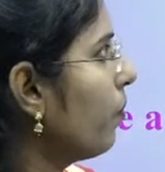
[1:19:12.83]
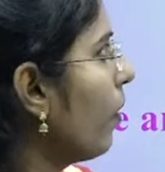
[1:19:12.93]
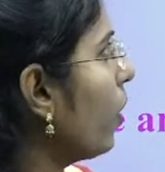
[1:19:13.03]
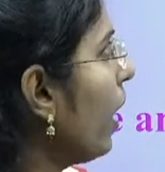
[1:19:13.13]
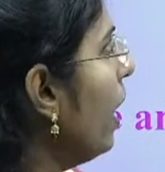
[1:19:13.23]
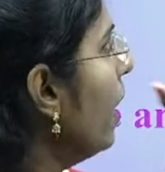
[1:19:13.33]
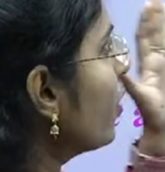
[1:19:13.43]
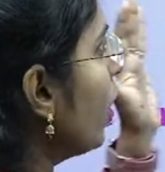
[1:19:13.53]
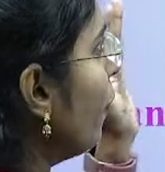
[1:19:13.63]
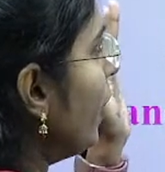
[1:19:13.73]
Okay, so
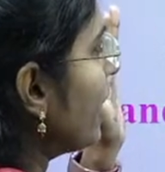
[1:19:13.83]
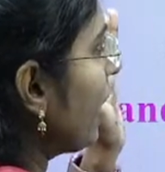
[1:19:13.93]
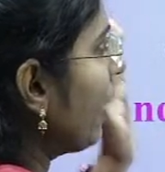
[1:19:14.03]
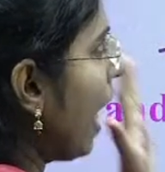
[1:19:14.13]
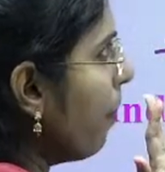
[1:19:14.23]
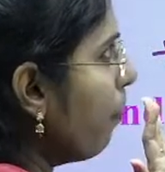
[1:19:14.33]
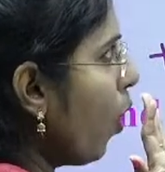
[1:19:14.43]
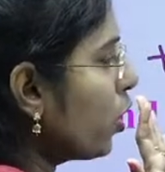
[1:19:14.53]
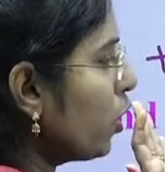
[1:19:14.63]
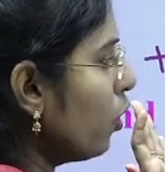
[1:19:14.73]
if it is a gram
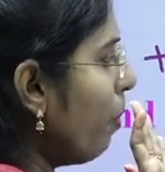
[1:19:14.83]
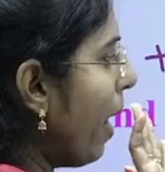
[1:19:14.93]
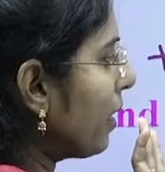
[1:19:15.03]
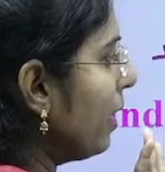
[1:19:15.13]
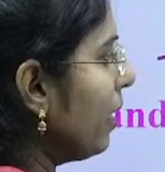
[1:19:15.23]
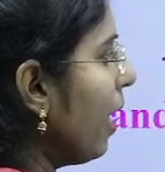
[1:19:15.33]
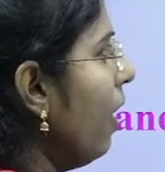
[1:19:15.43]
positive bacteria,